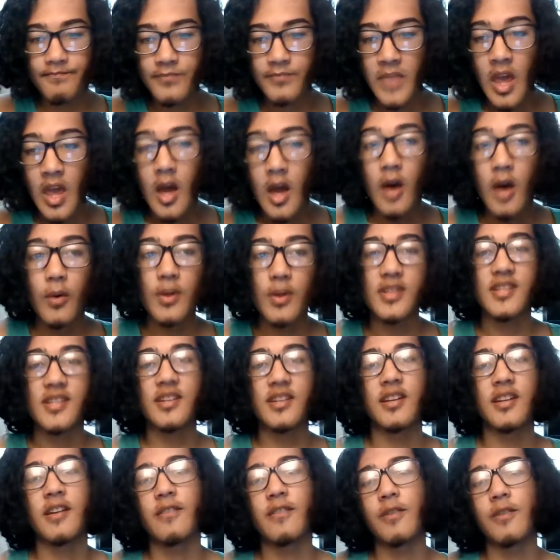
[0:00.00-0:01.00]
What's good,
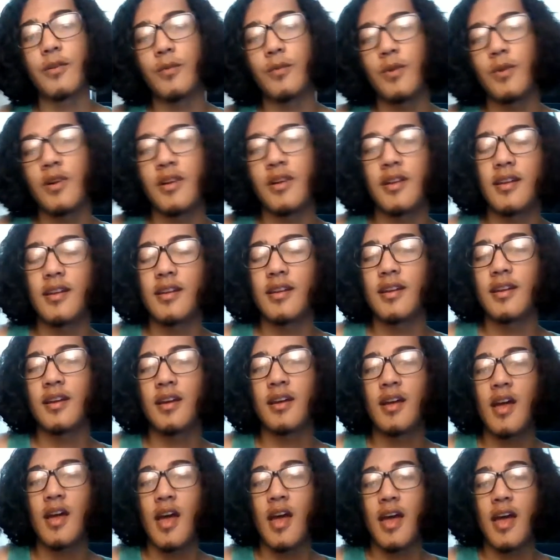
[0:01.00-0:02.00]
everyone?
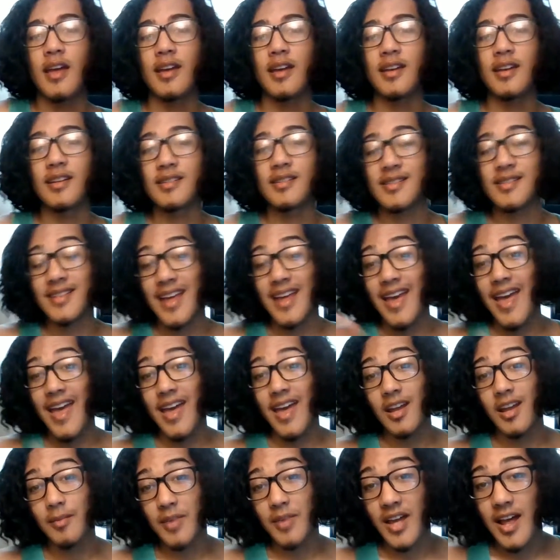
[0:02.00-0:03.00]
It's
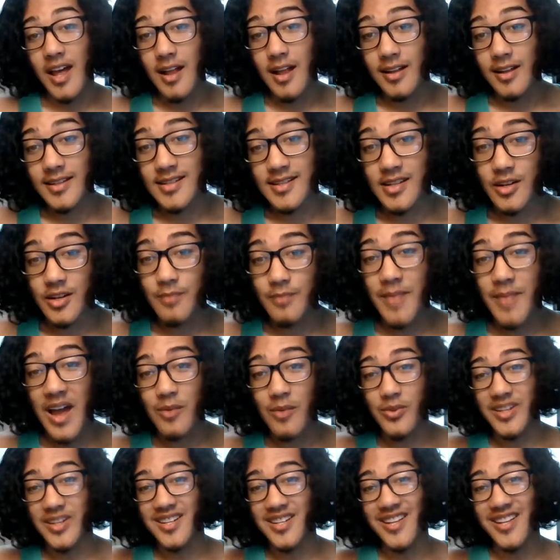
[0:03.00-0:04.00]
Anime Alex here, back with
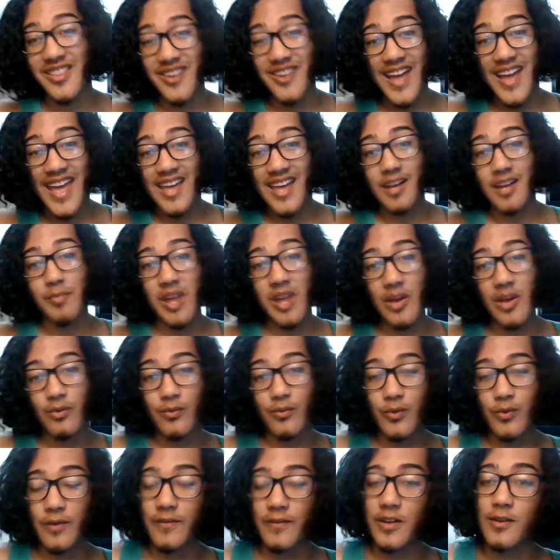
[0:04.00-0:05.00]
another anime
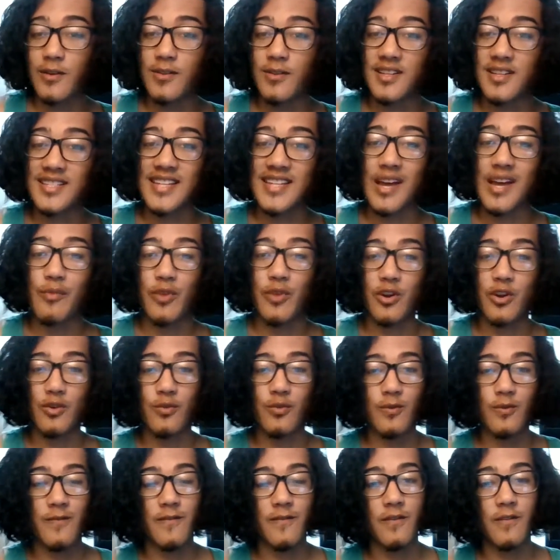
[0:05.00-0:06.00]
review. This time we are
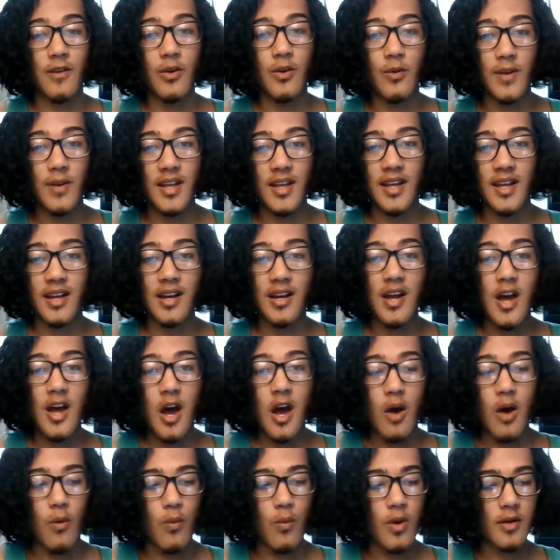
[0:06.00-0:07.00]
reviewing
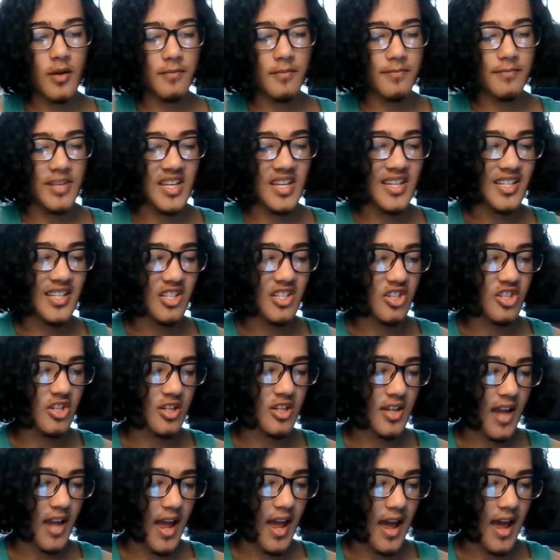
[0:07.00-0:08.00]
One Piece
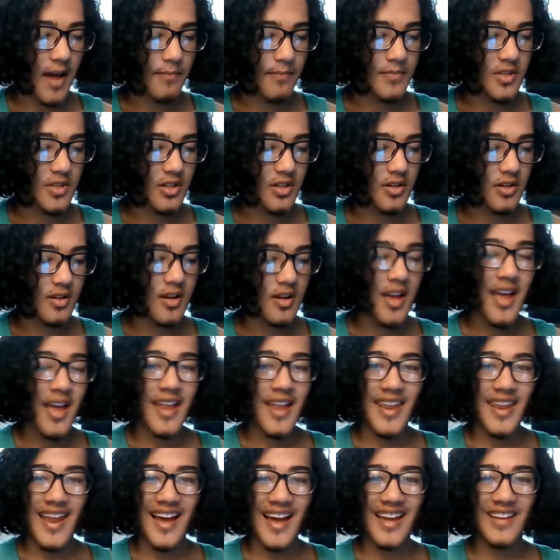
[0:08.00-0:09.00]
Chapter
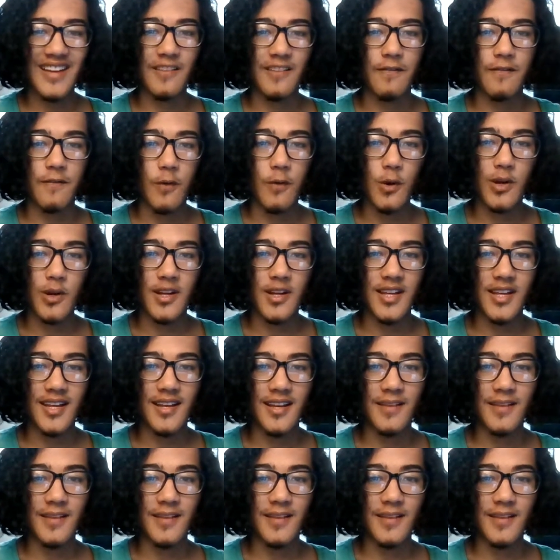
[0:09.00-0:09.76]
940.